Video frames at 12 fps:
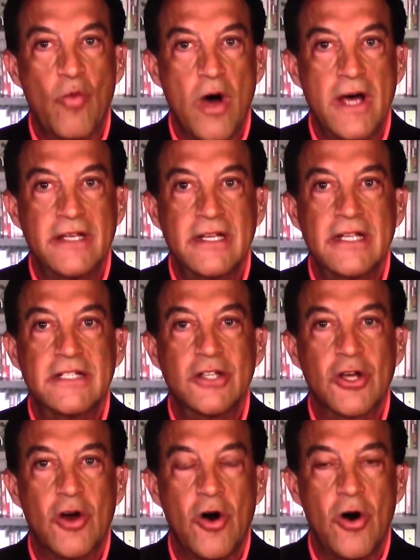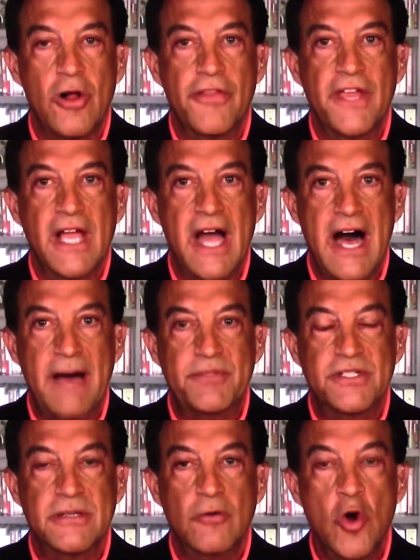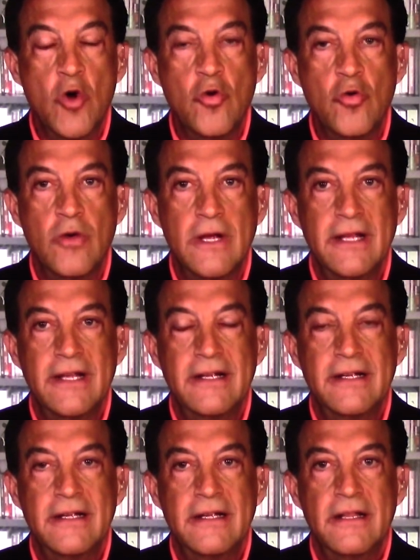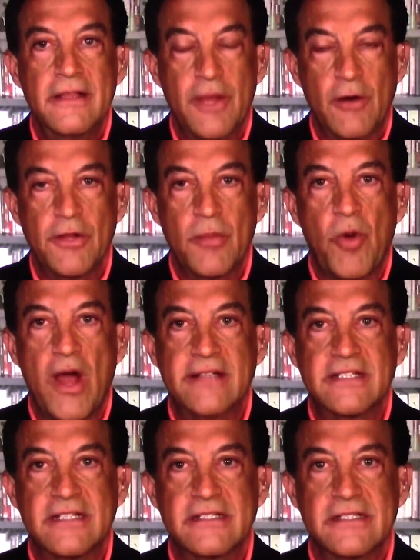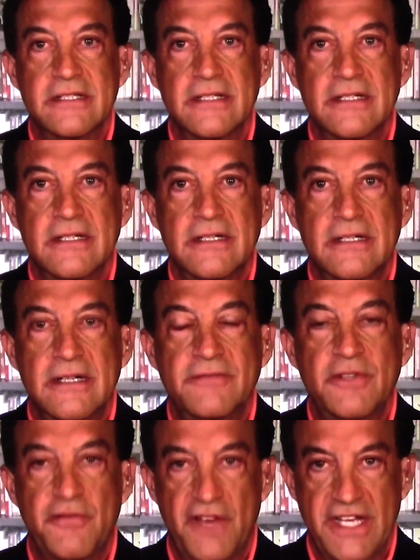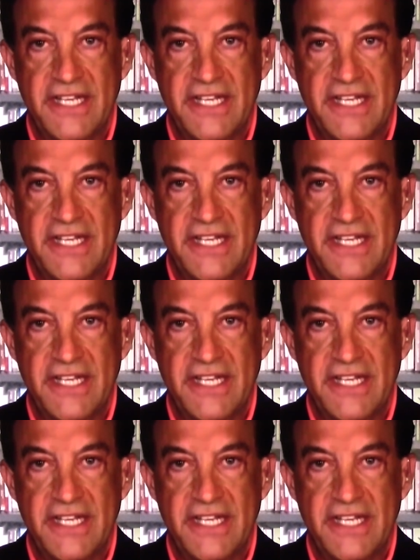they want to call the cops, who they're in the process of